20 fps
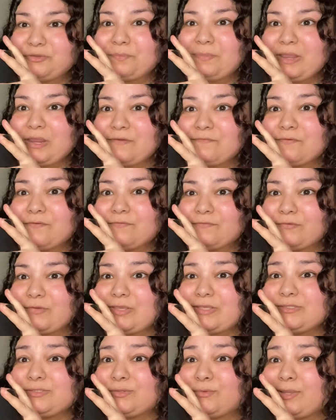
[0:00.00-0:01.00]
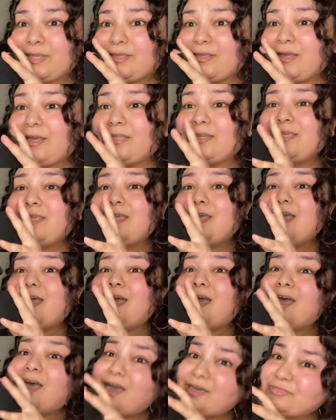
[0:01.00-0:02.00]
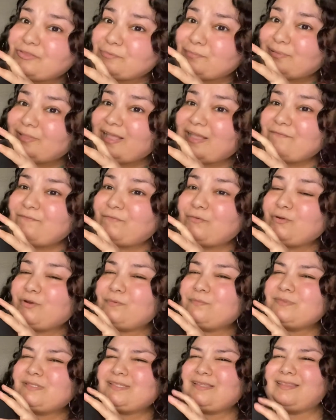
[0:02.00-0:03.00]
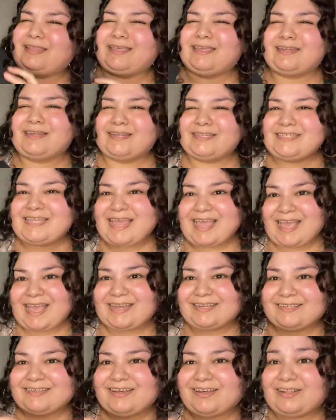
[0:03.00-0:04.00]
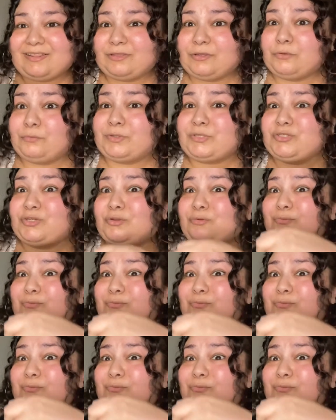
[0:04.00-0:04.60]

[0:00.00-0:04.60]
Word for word: pair for free. So I got other platforms like in a tan color, which are